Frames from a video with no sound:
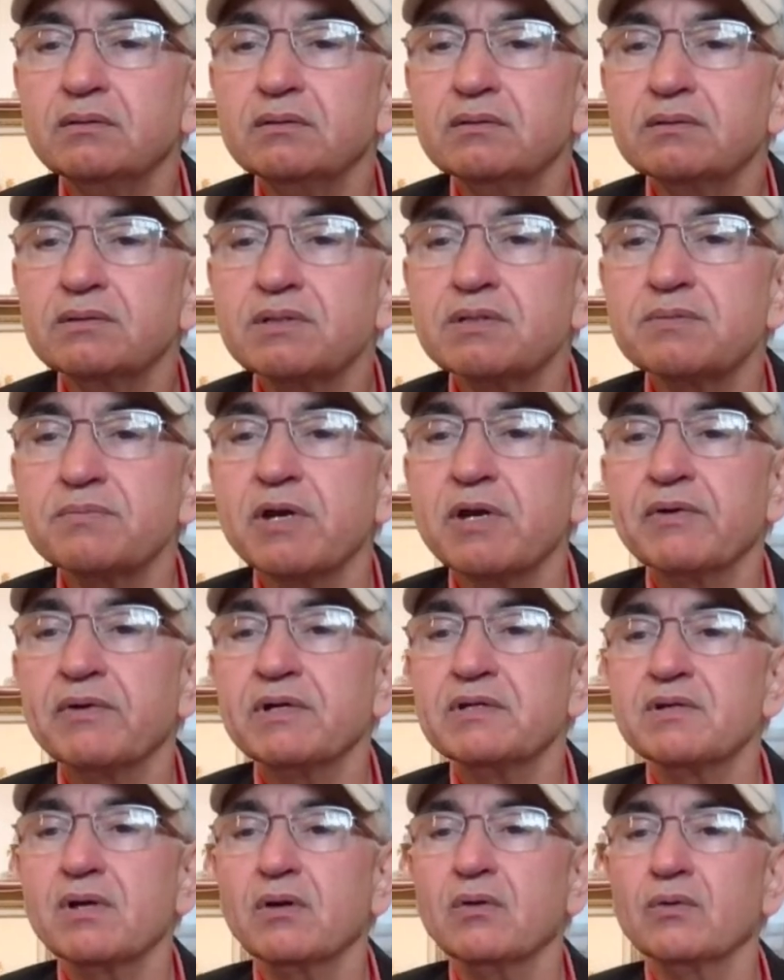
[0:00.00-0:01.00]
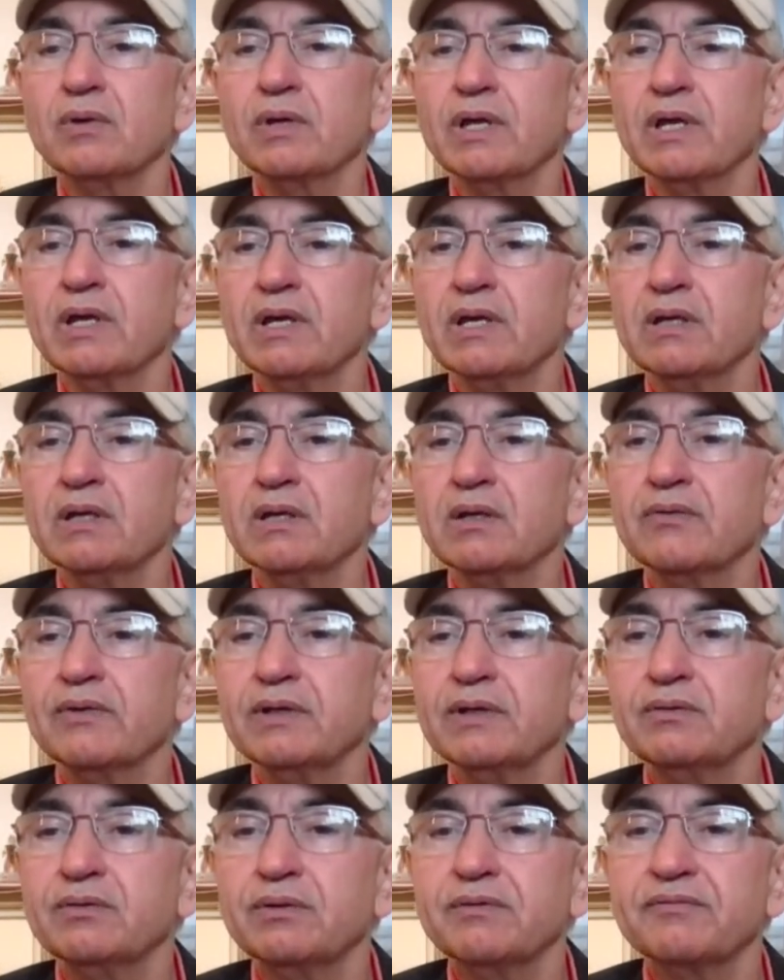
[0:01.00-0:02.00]
Says, Marin, it's all okay.
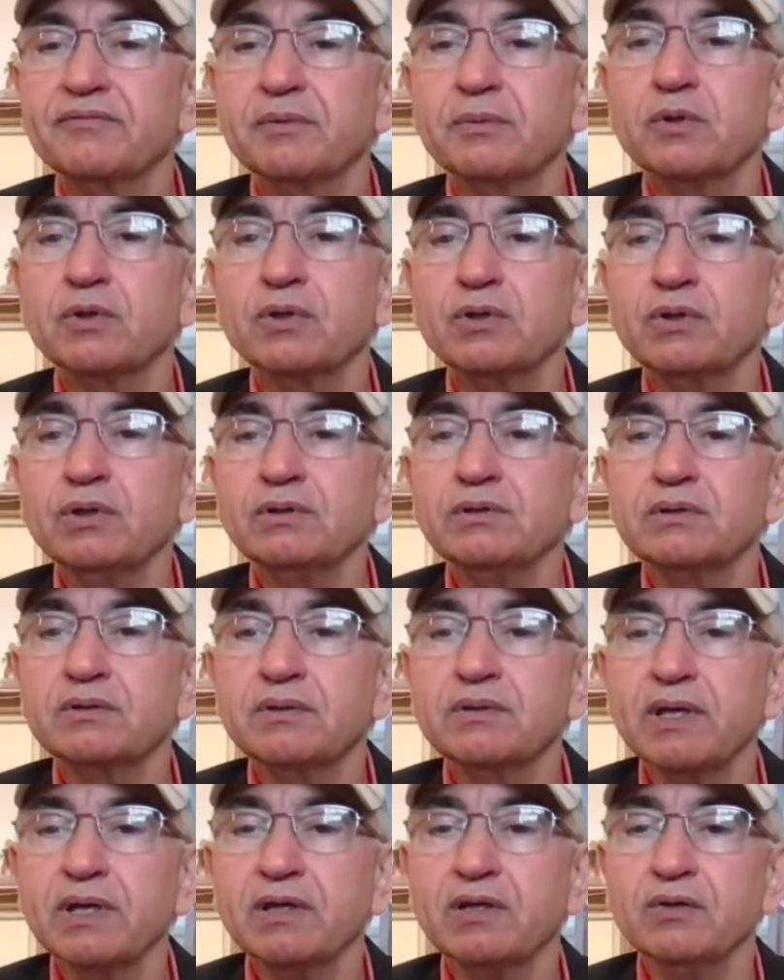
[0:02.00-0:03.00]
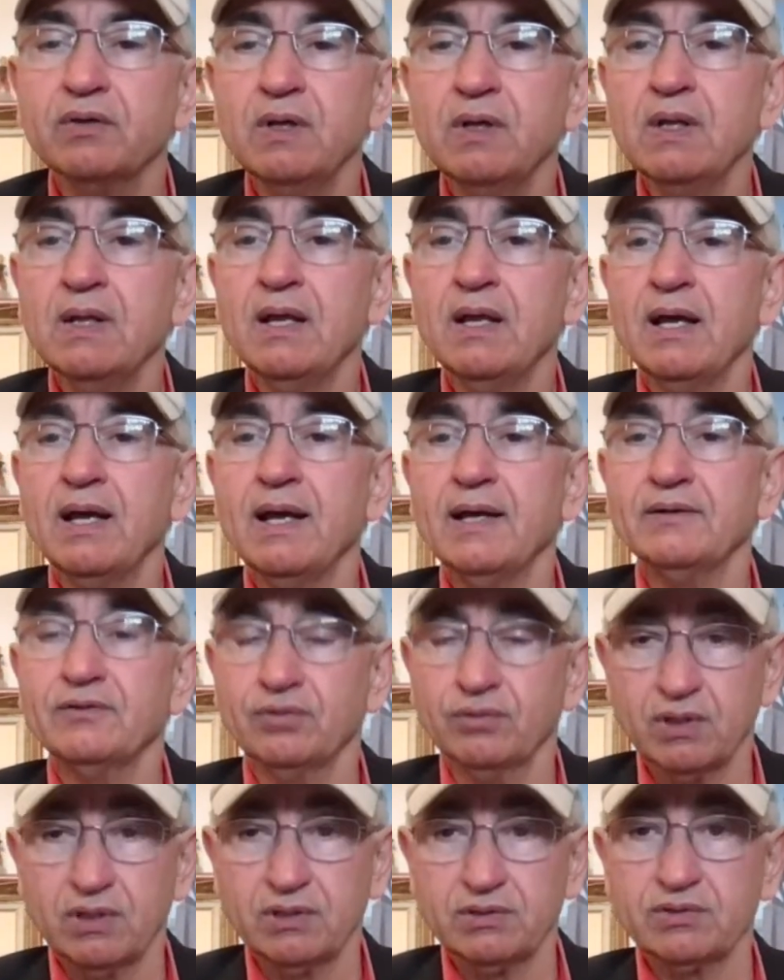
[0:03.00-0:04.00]
Great to hear from you. Good. Thank you. And
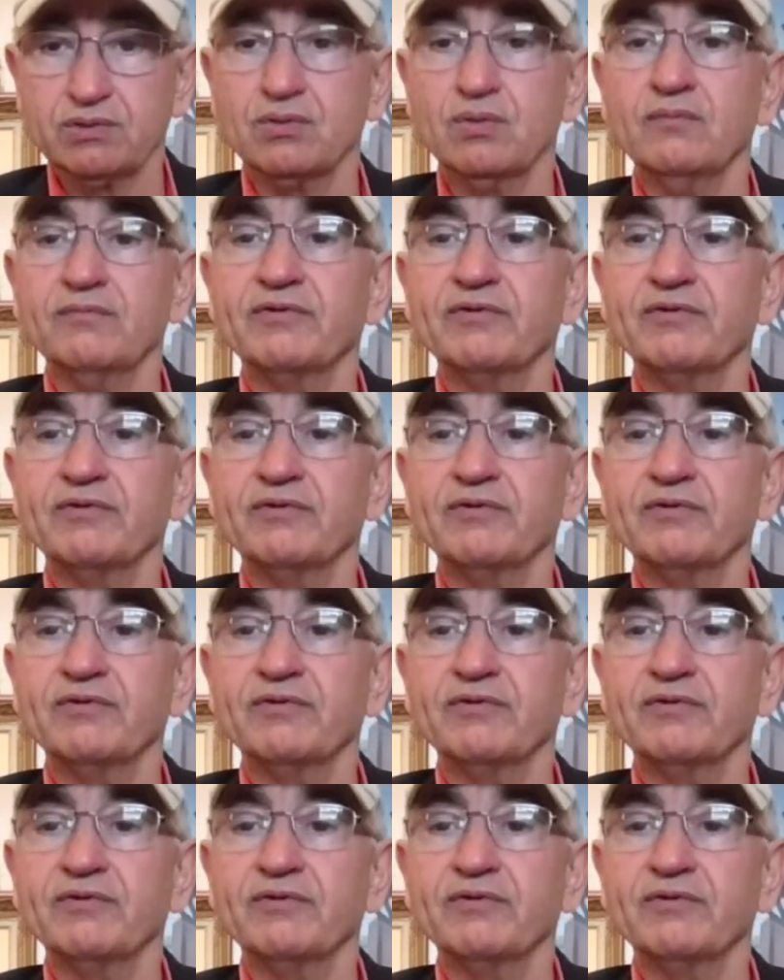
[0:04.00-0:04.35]
Tukaz, don't